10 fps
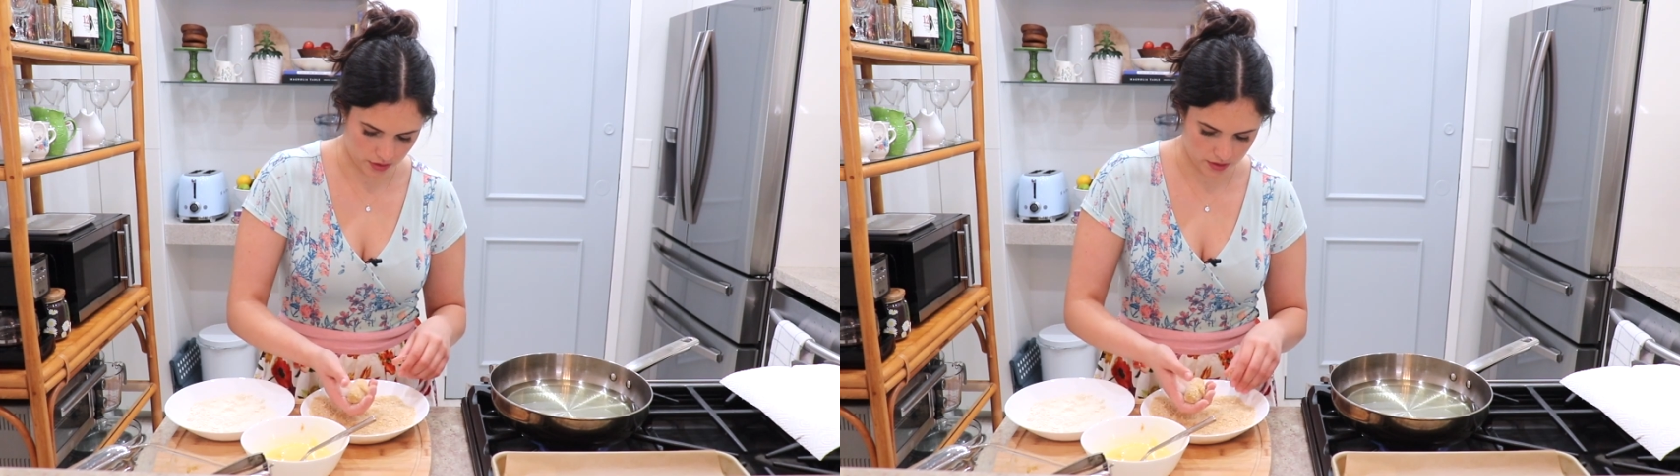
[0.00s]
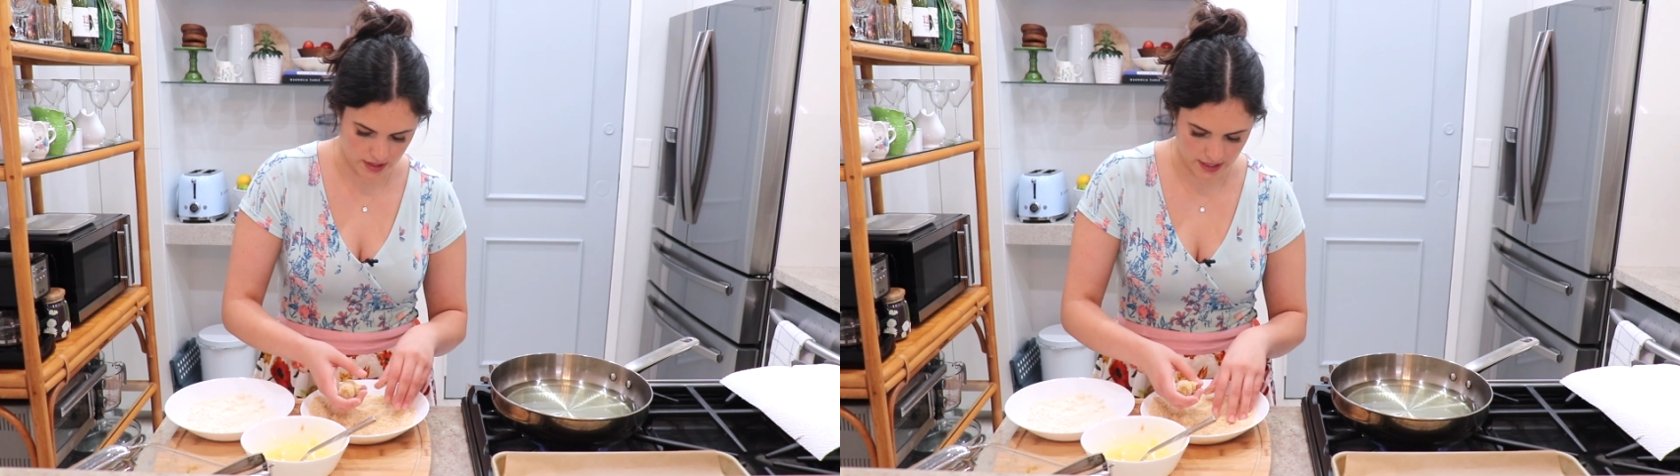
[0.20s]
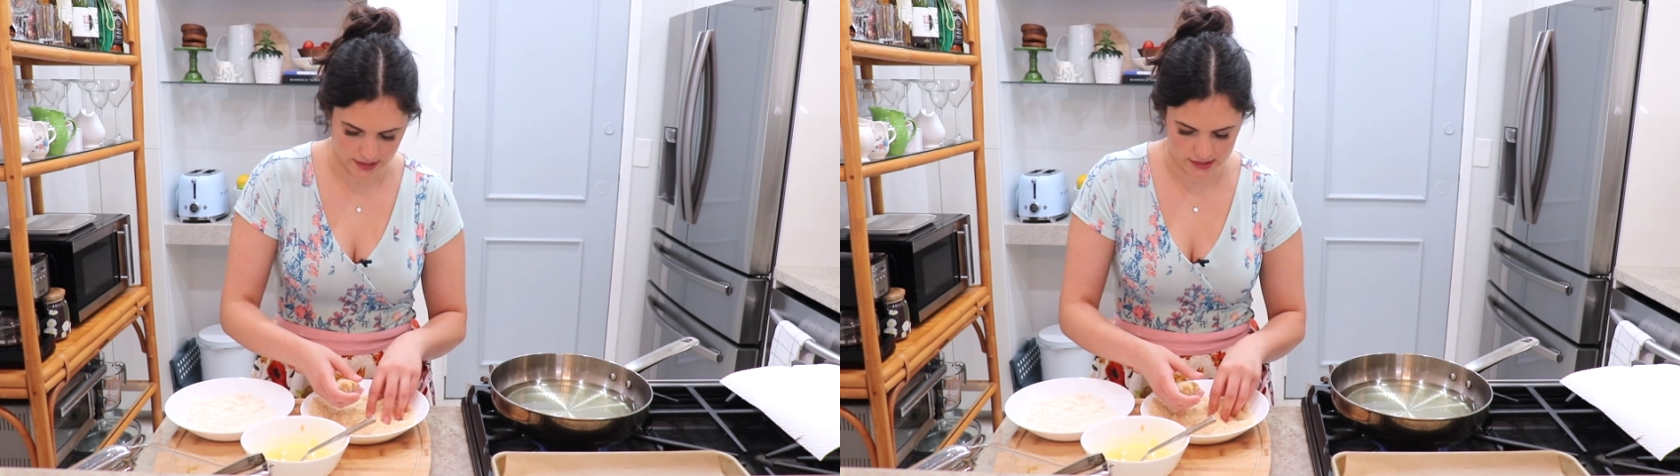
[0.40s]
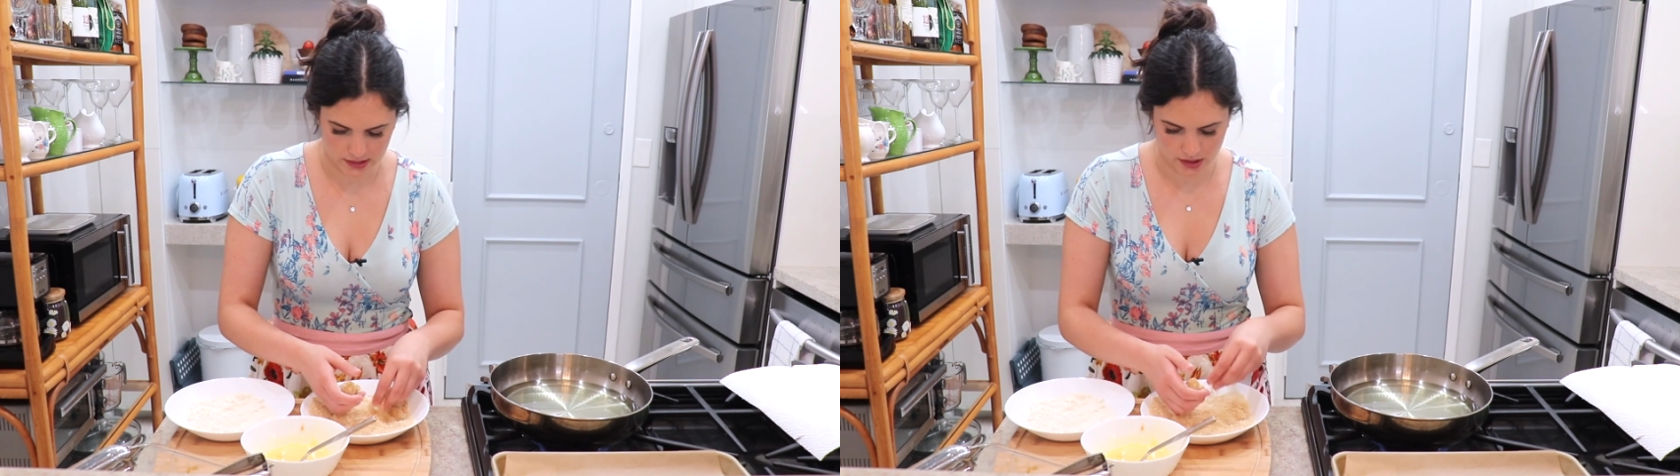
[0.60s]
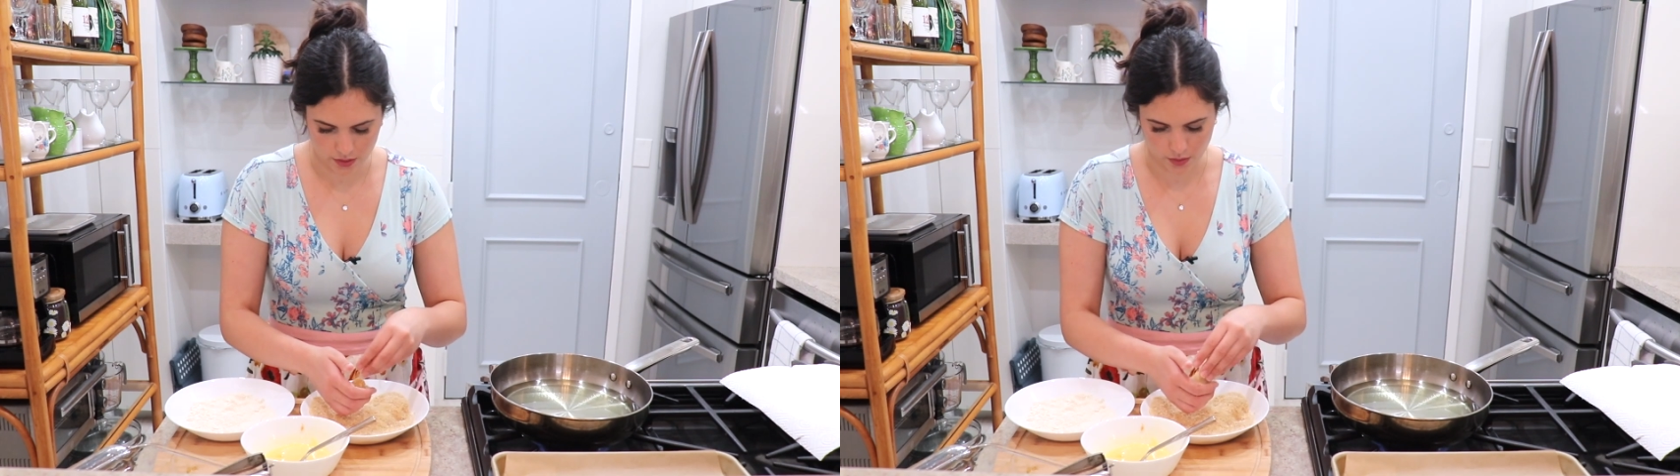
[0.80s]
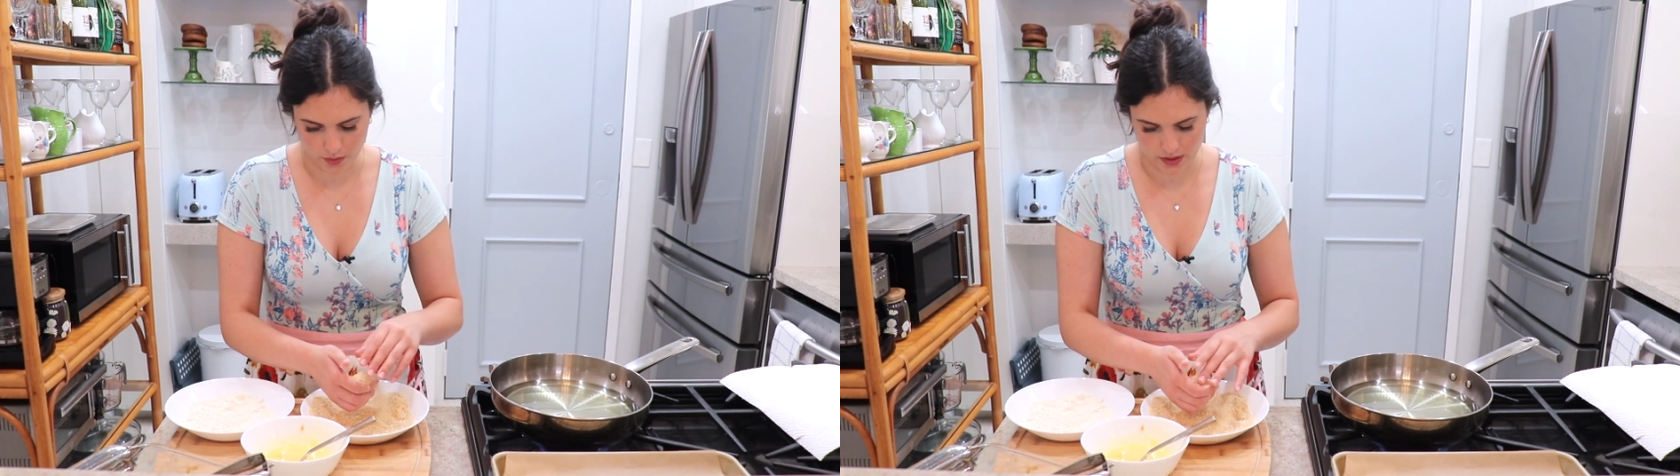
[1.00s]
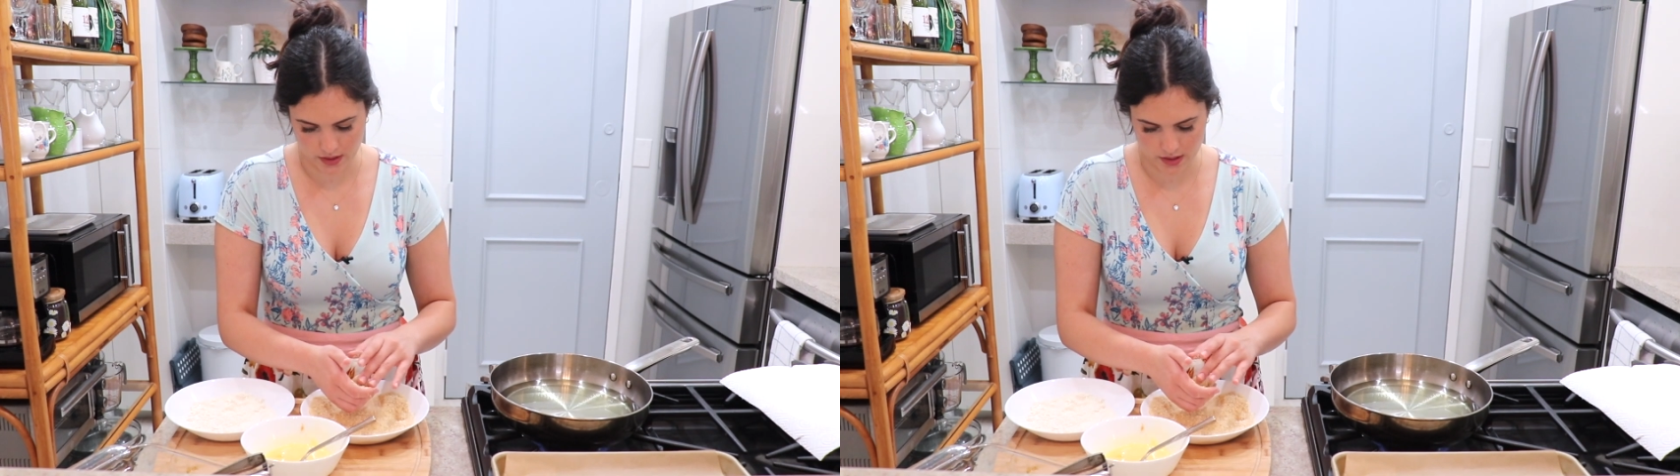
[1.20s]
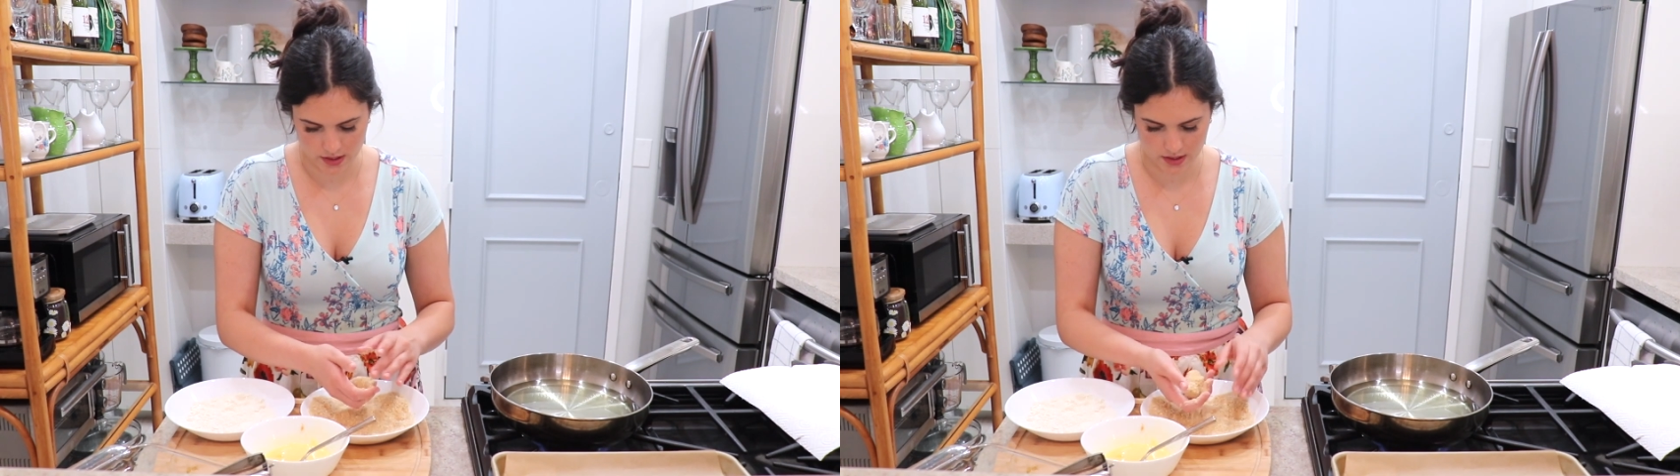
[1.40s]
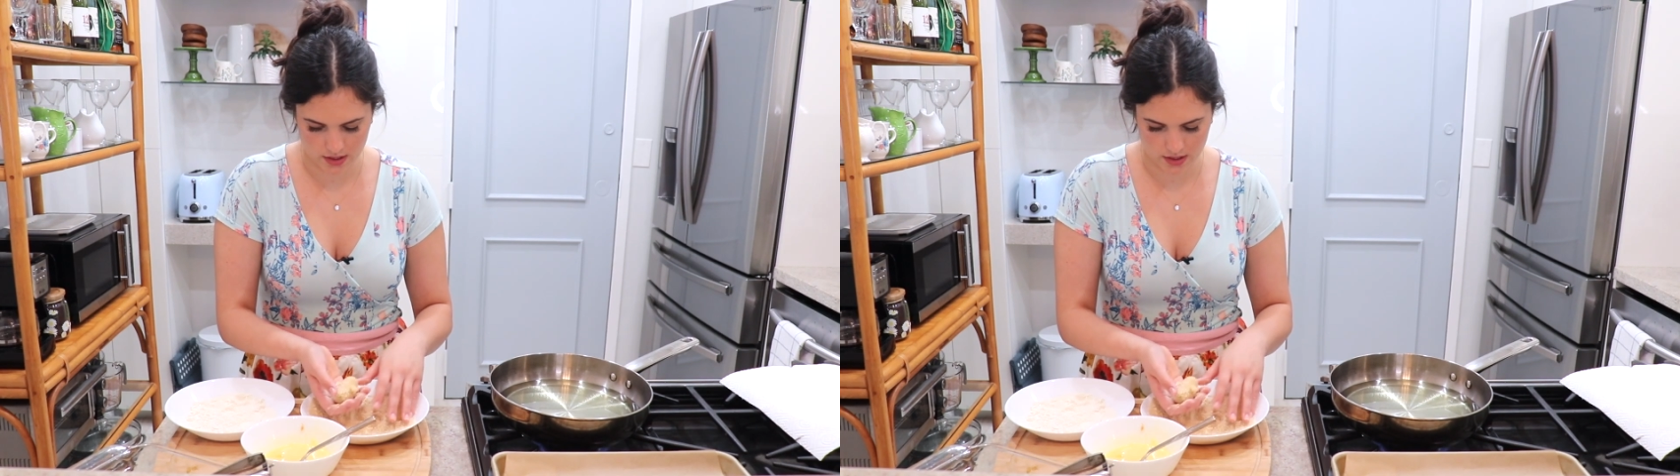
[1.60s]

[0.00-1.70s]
they're nicely coated.